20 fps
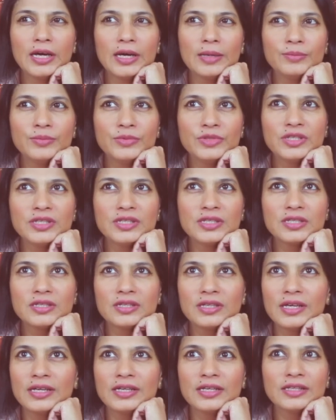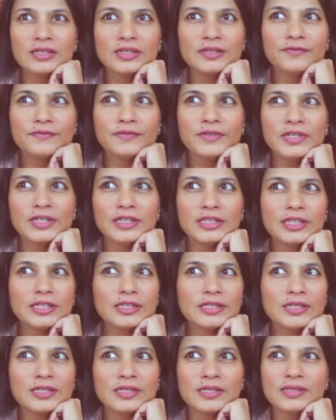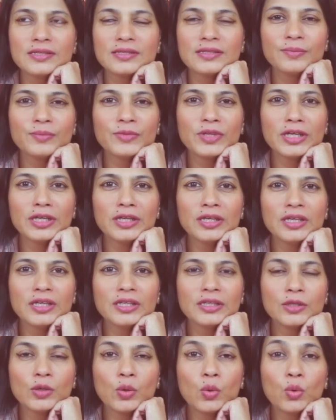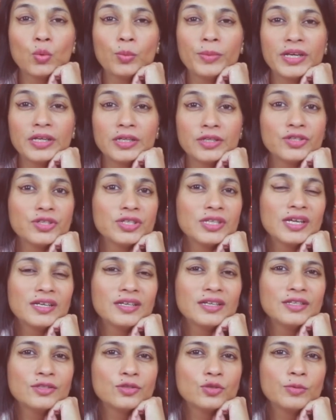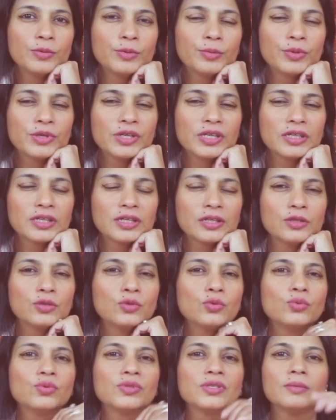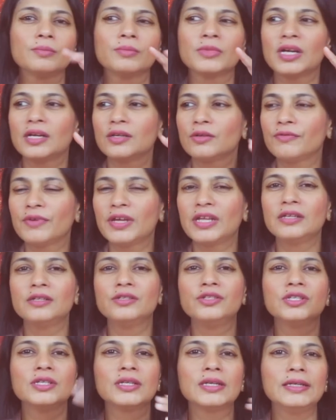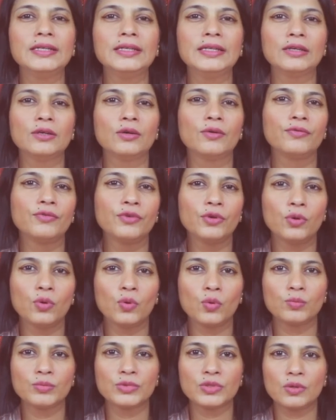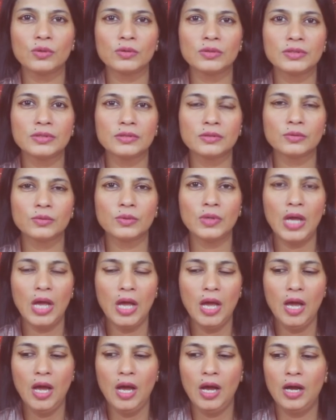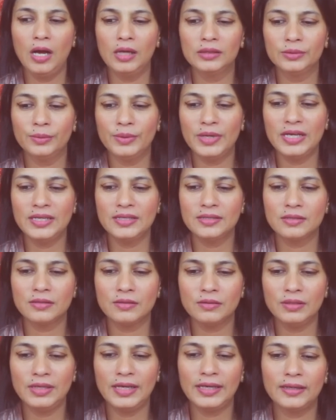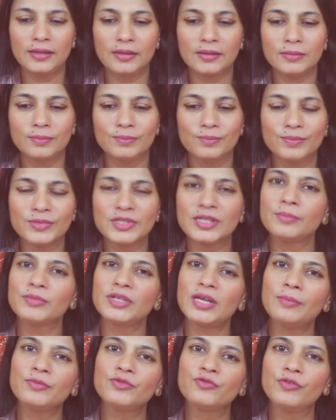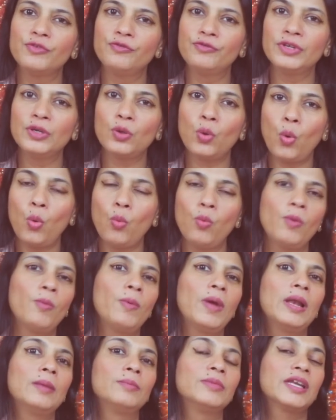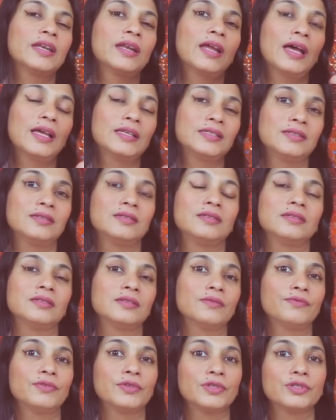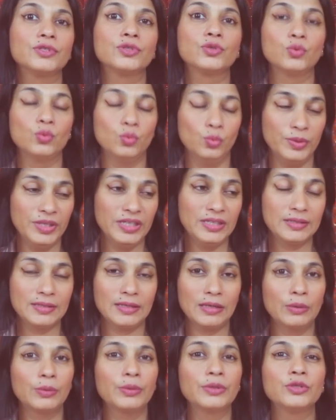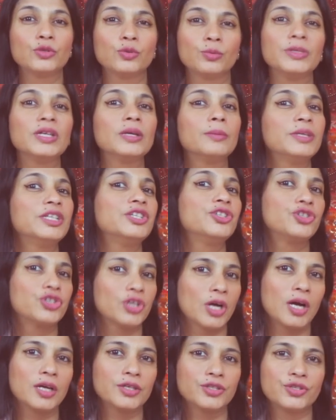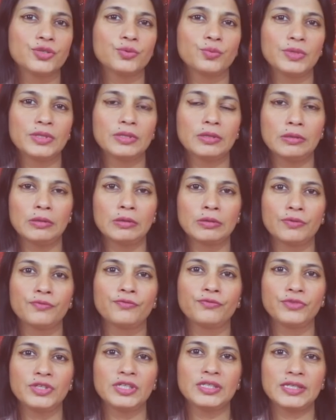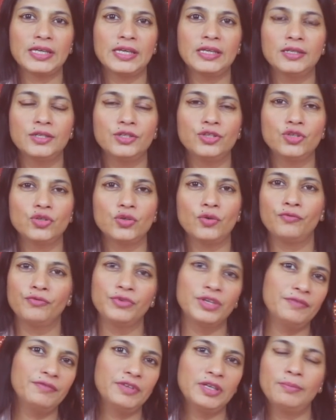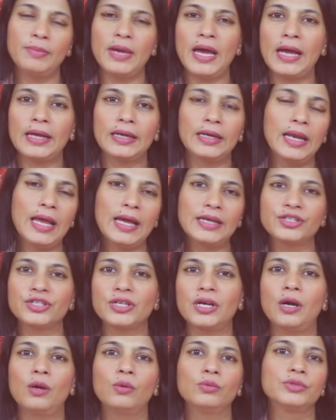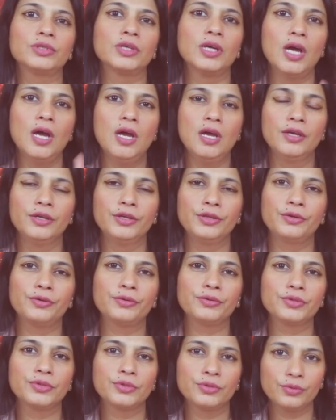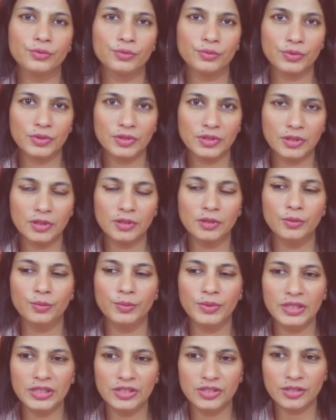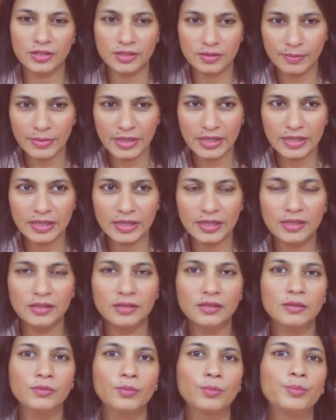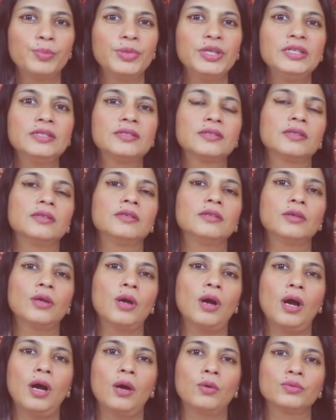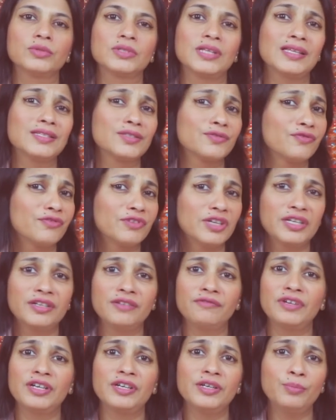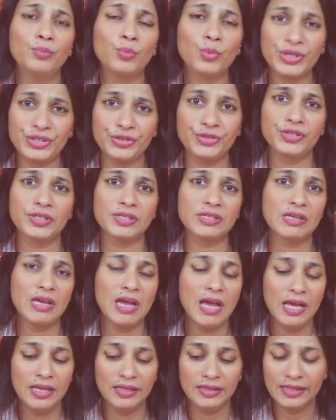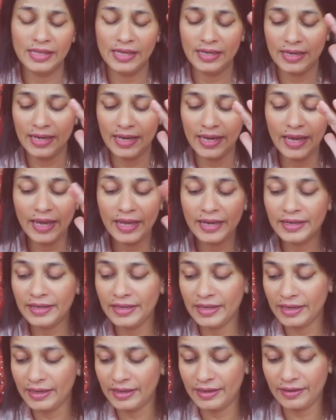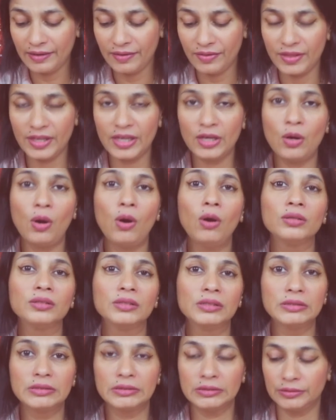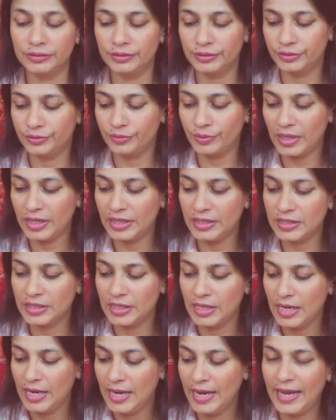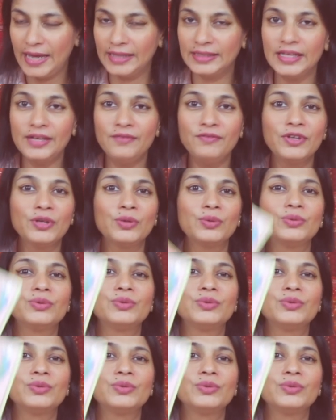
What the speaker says: I'm just getting that feeling that there is something in the home energy that needs to be protected. Do some kind of energy cleaning of your homes also. Otherwise, you know, like, sometimes we feel overwhelmed, and as it is, the first 2 weeks are going to be a bit charged with a lot of this energy of give it back, lash out, you know. So the third week, just maintain the peace in your house. That's very, very precious than anything on this earth, right? And then we go